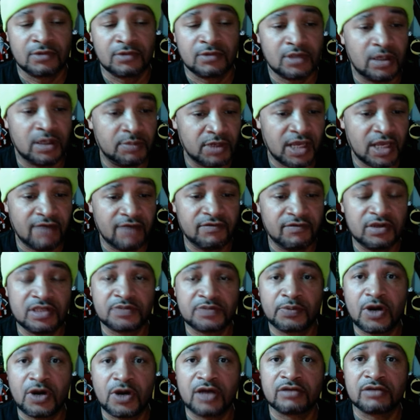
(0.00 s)
I've been having these
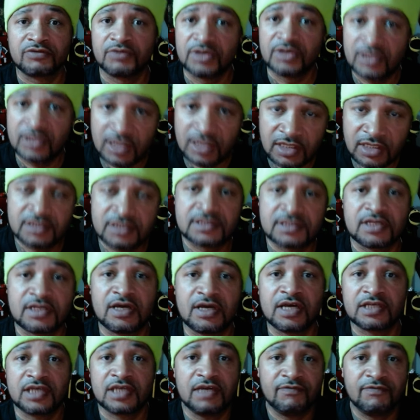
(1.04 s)
problems for years now.
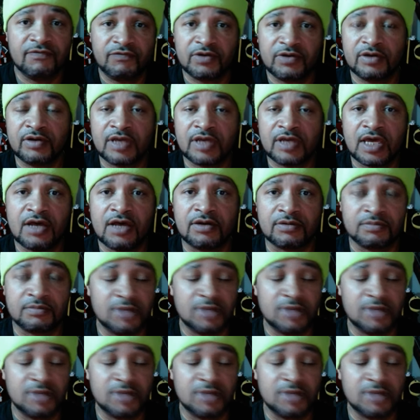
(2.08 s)
I can't figure it out.